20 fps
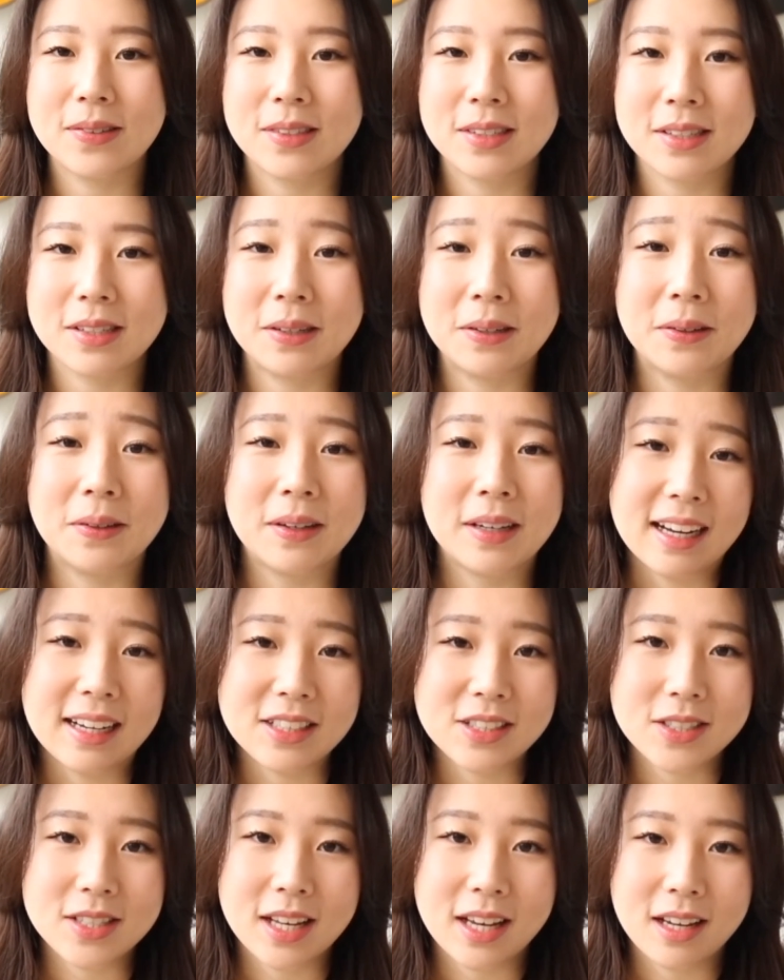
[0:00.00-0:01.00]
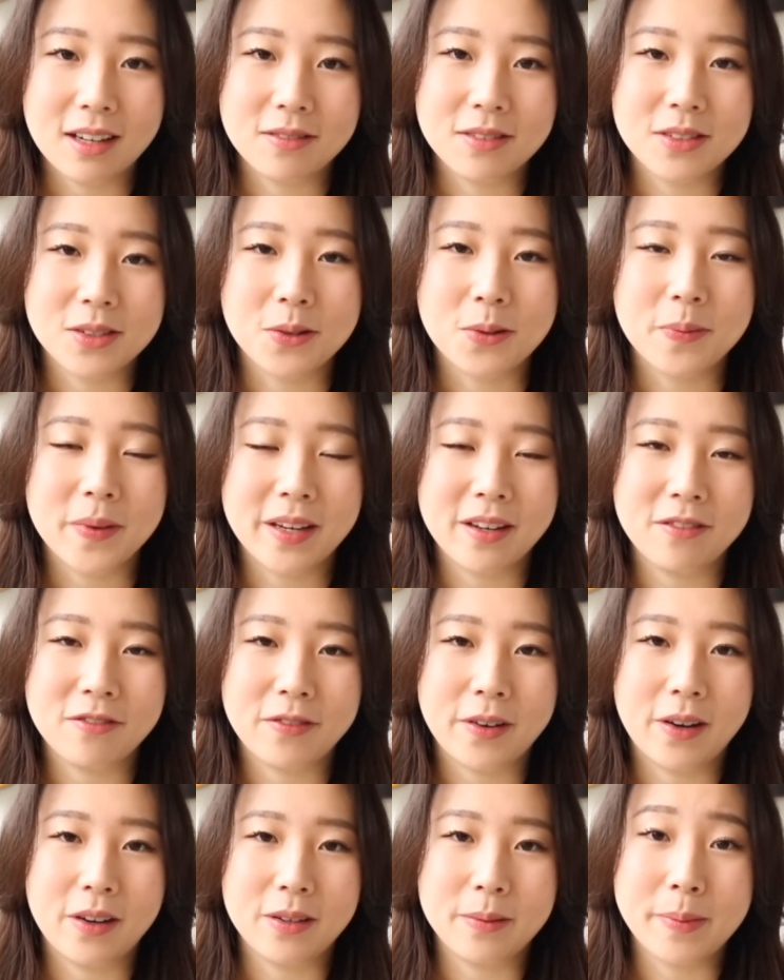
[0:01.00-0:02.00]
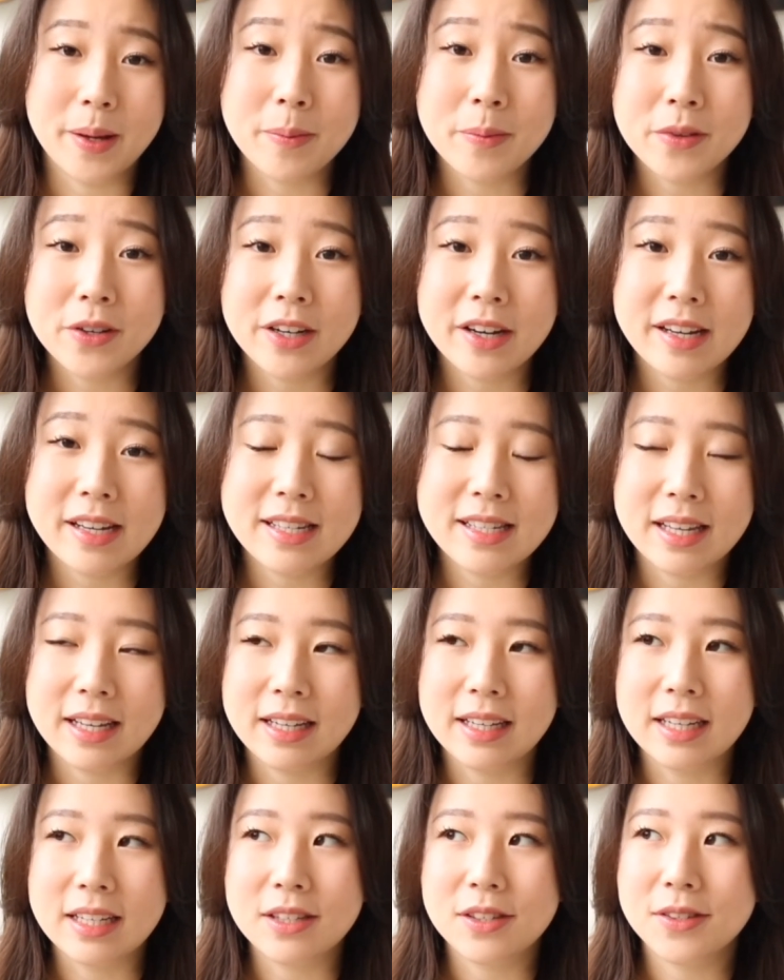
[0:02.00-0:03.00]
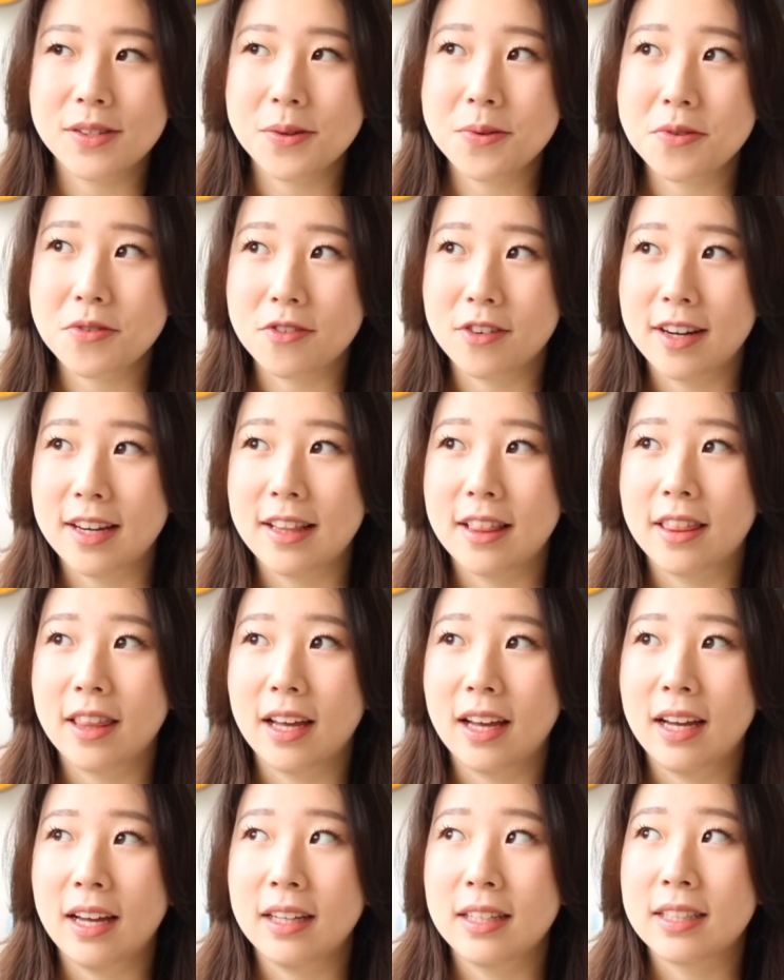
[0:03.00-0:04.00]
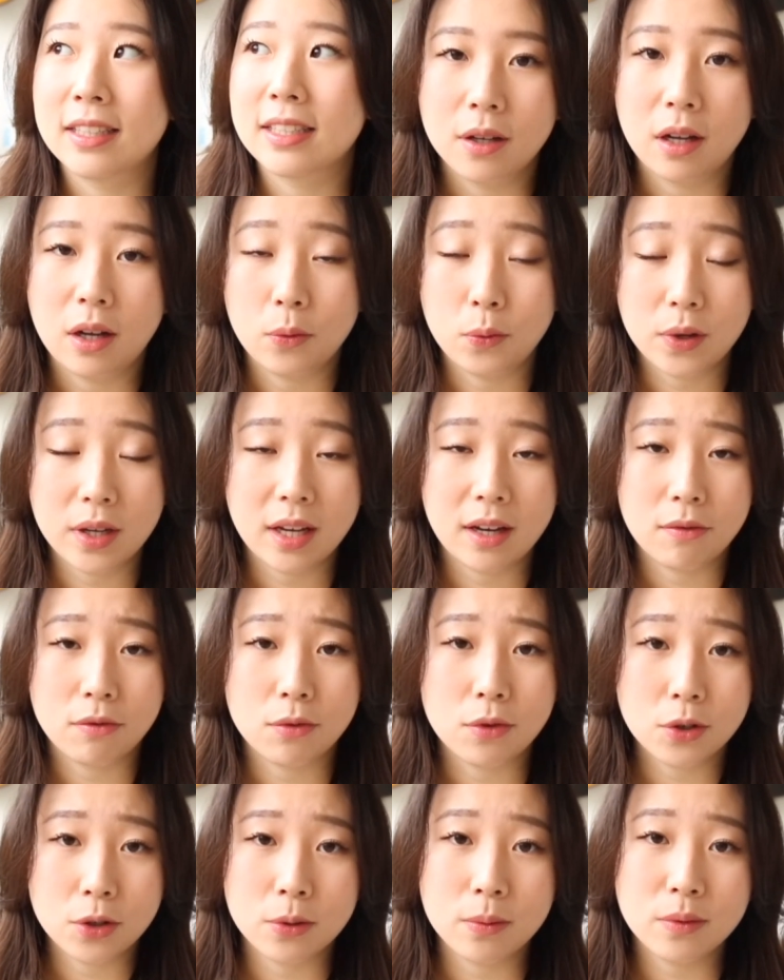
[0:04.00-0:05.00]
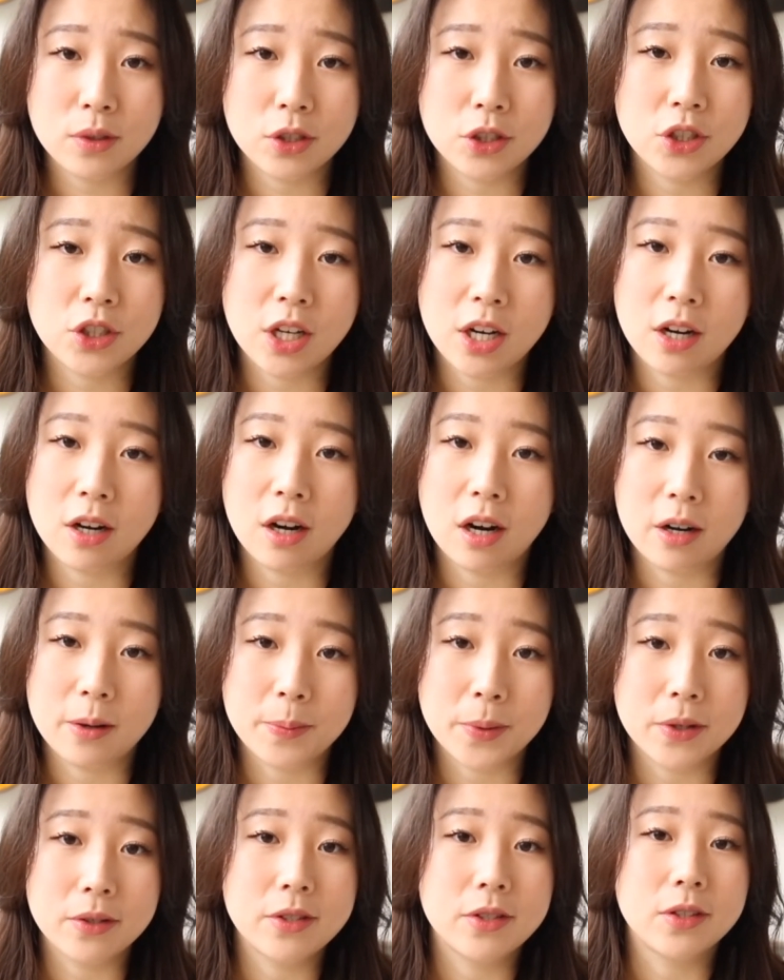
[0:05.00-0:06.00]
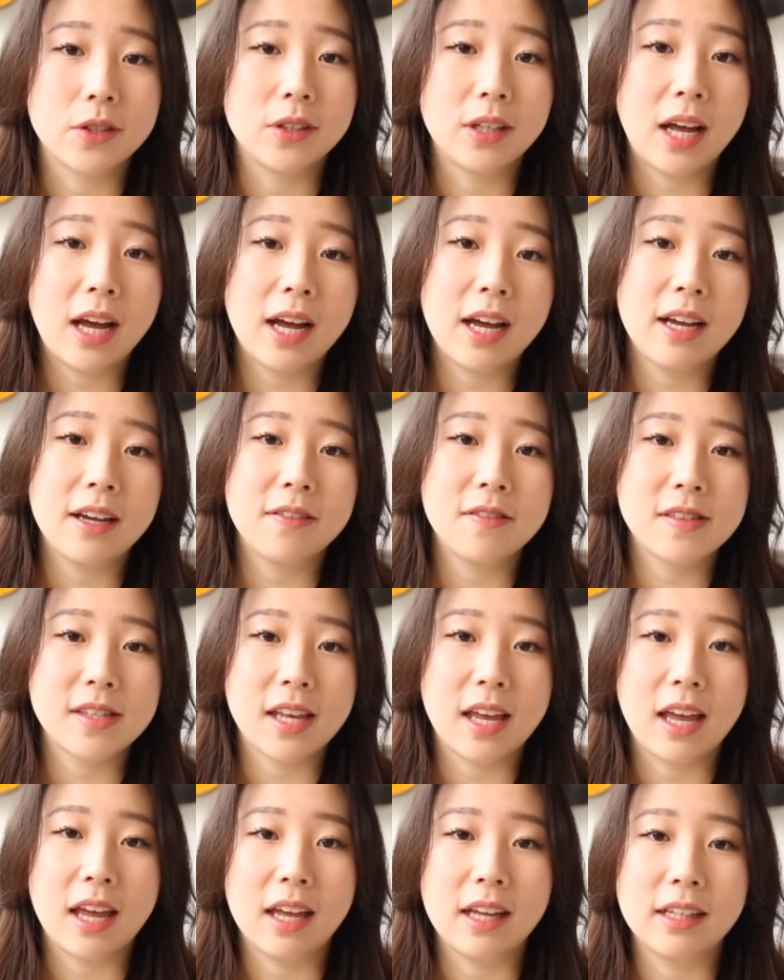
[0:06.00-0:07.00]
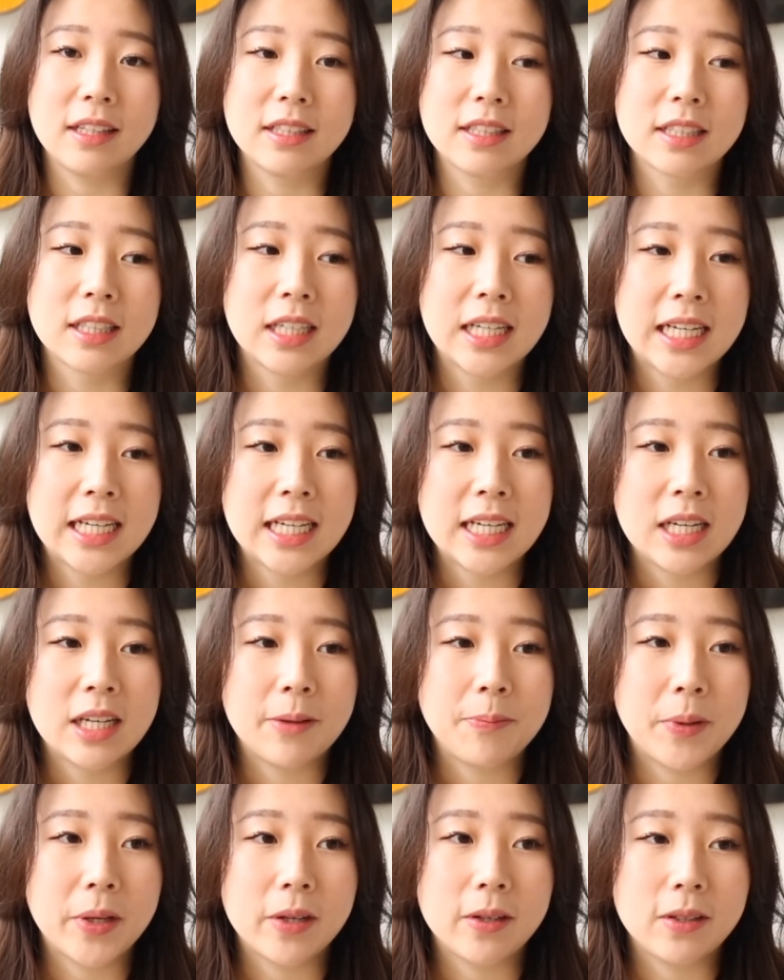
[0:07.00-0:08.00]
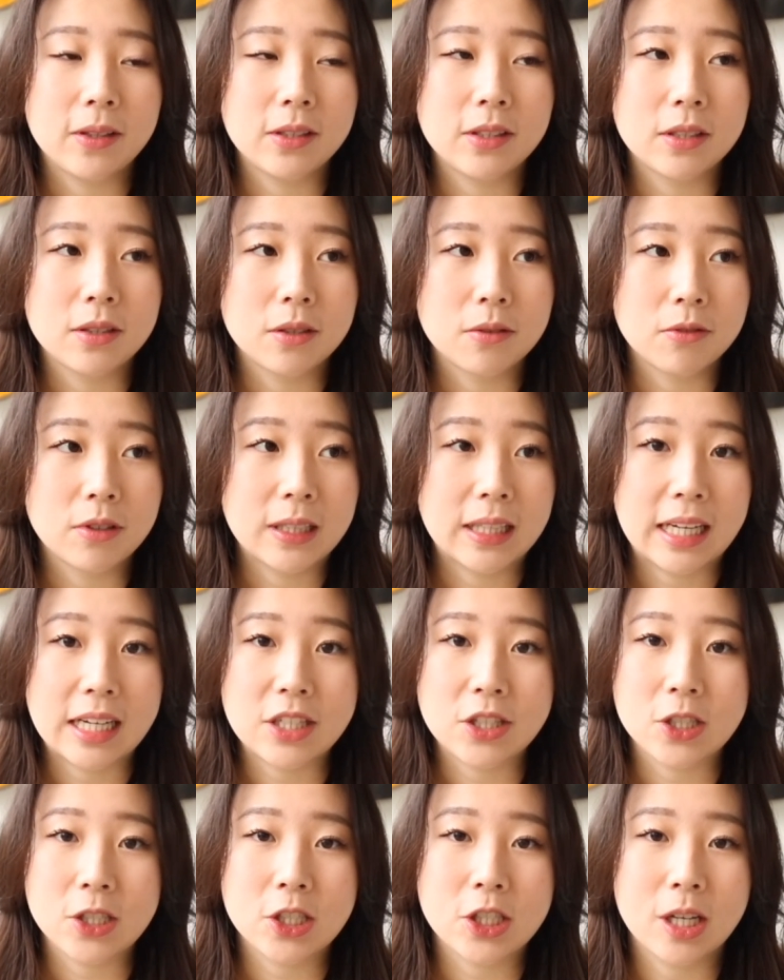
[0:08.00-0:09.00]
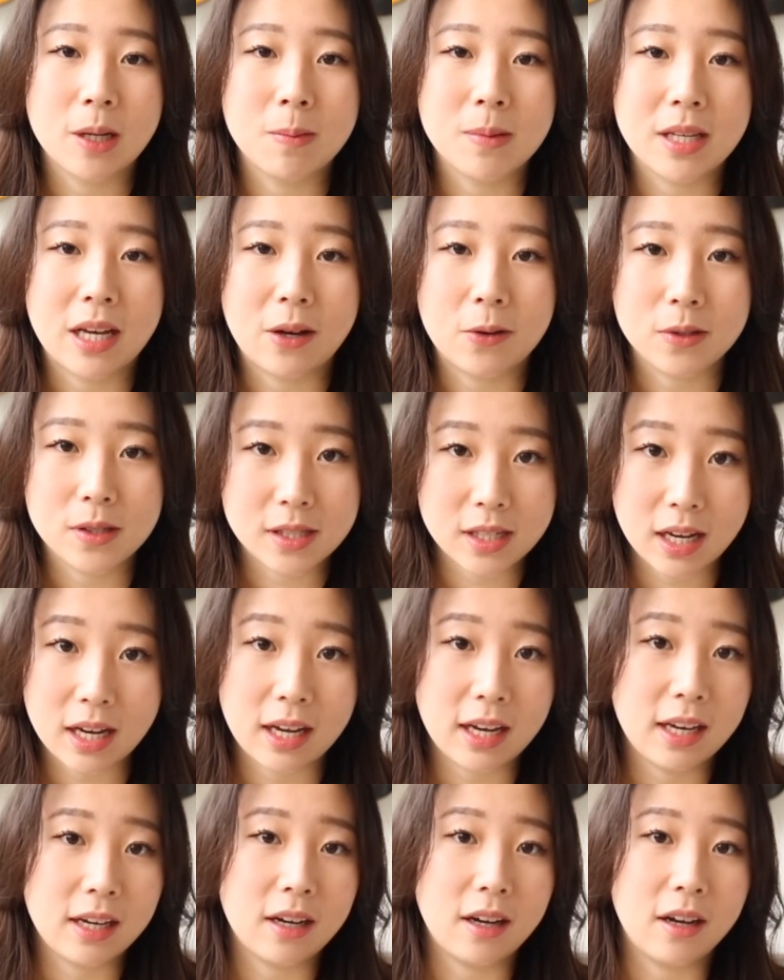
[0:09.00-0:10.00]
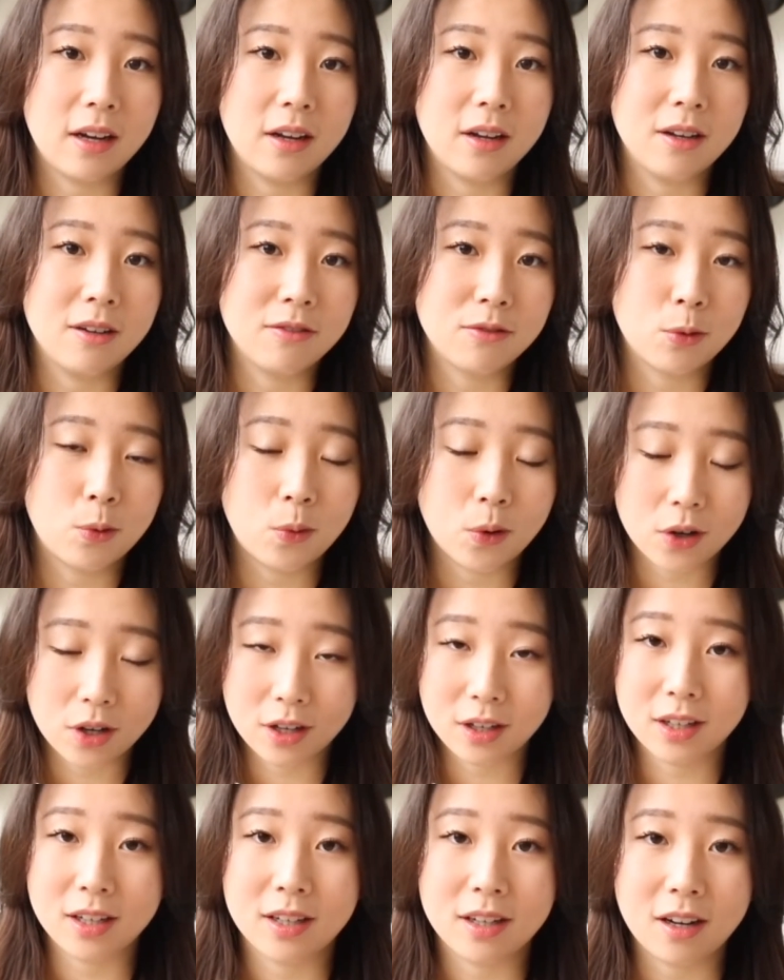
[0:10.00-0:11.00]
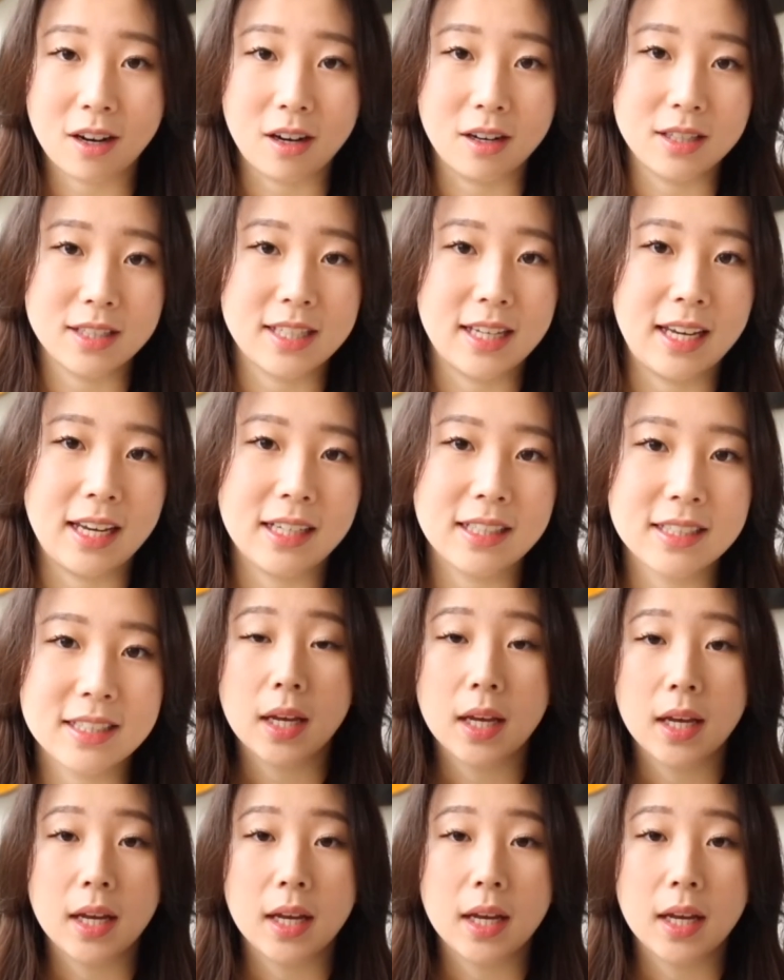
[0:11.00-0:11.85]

So I just have so many fond memories, and it's so great that we have room to share our personal lives and build relationships outside of work context.